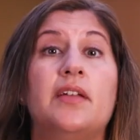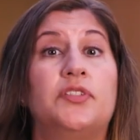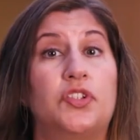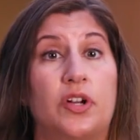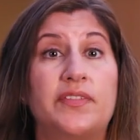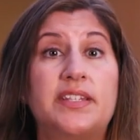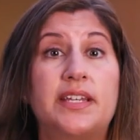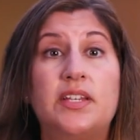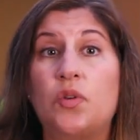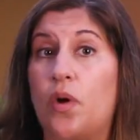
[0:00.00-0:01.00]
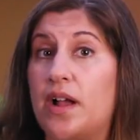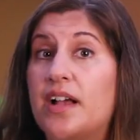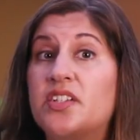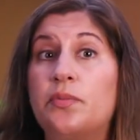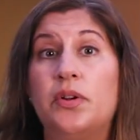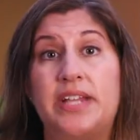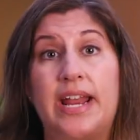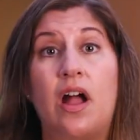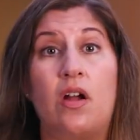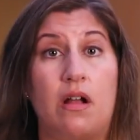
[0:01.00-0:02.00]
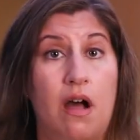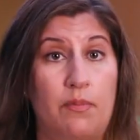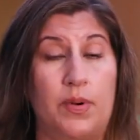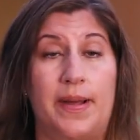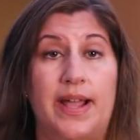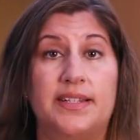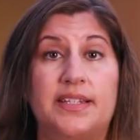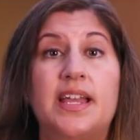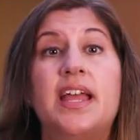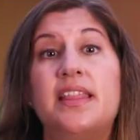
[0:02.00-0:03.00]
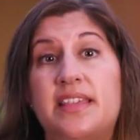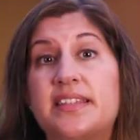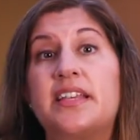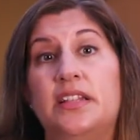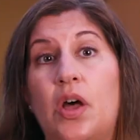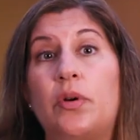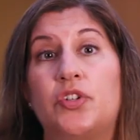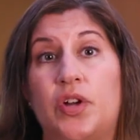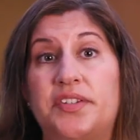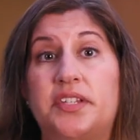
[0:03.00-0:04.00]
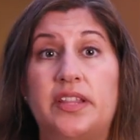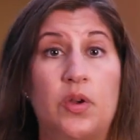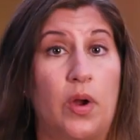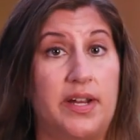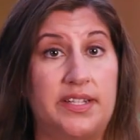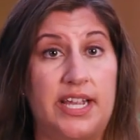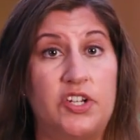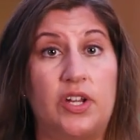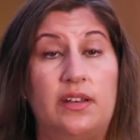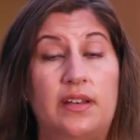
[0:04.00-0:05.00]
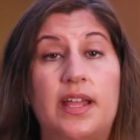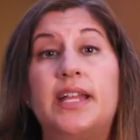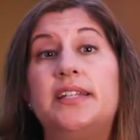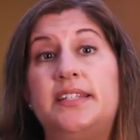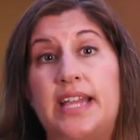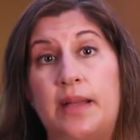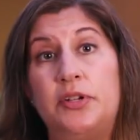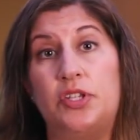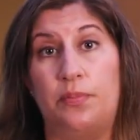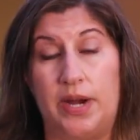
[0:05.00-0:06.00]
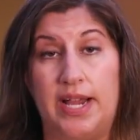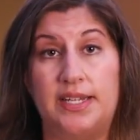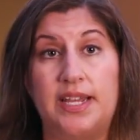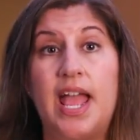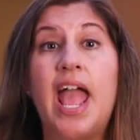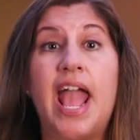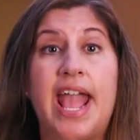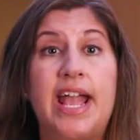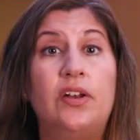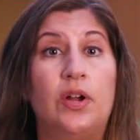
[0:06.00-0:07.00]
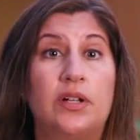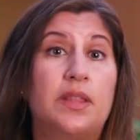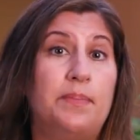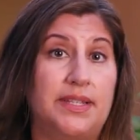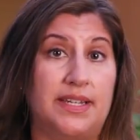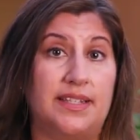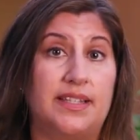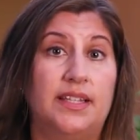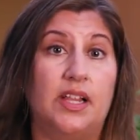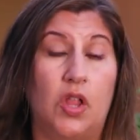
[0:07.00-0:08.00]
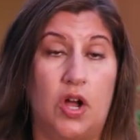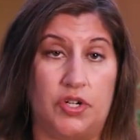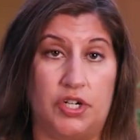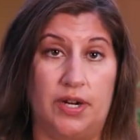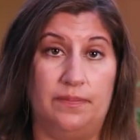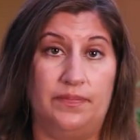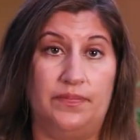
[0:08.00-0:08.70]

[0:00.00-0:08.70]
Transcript: If services or customer data are compromised, this can lower trust in the organization, damage the brand, and hurt the business in the long term.